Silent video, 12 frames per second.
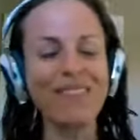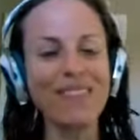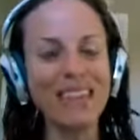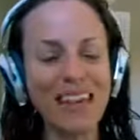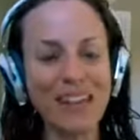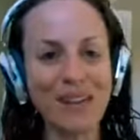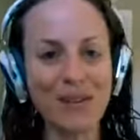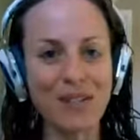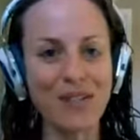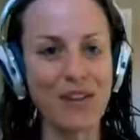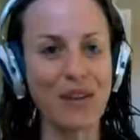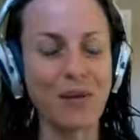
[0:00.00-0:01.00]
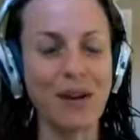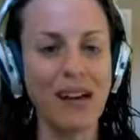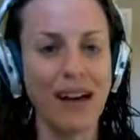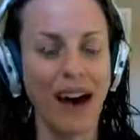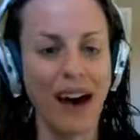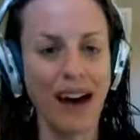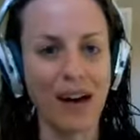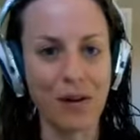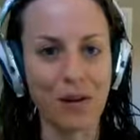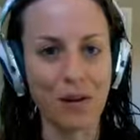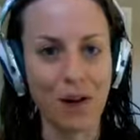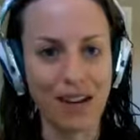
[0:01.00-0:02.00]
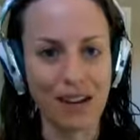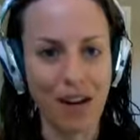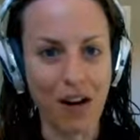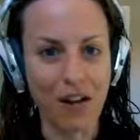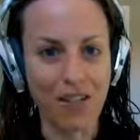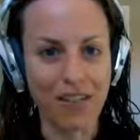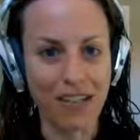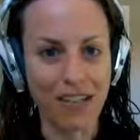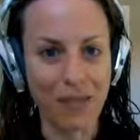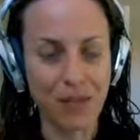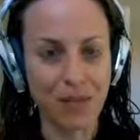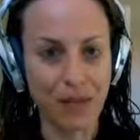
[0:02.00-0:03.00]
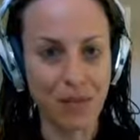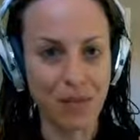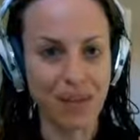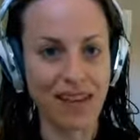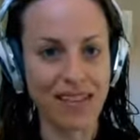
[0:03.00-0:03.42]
And those of you who are in our Facebook group that is